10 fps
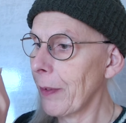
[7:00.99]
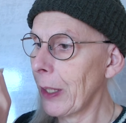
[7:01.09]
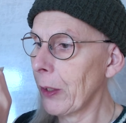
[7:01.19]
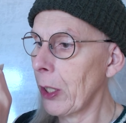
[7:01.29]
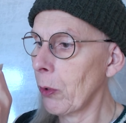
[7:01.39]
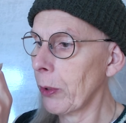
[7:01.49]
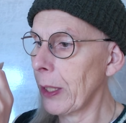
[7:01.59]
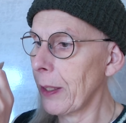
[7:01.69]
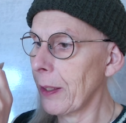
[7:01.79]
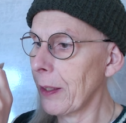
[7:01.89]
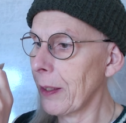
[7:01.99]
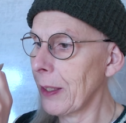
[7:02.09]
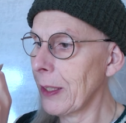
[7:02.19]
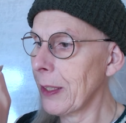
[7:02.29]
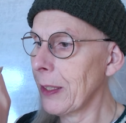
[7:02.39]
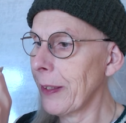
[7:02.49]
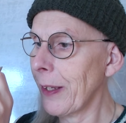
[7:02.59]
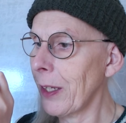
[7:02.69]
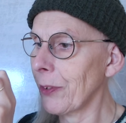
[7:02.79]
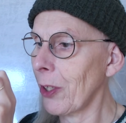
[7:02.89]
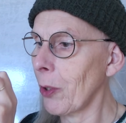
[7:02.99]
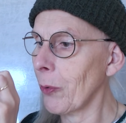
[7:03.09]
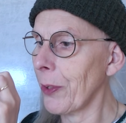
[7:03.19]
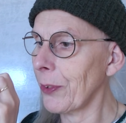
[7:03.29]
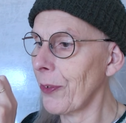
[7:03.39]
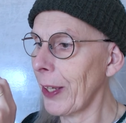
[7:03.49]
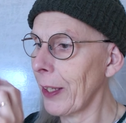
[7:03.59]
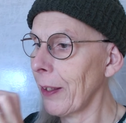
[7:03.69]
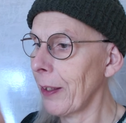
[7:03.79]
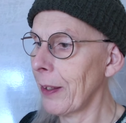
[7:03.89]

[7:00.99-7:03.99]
How can I hold it? It's hard to hold this thing.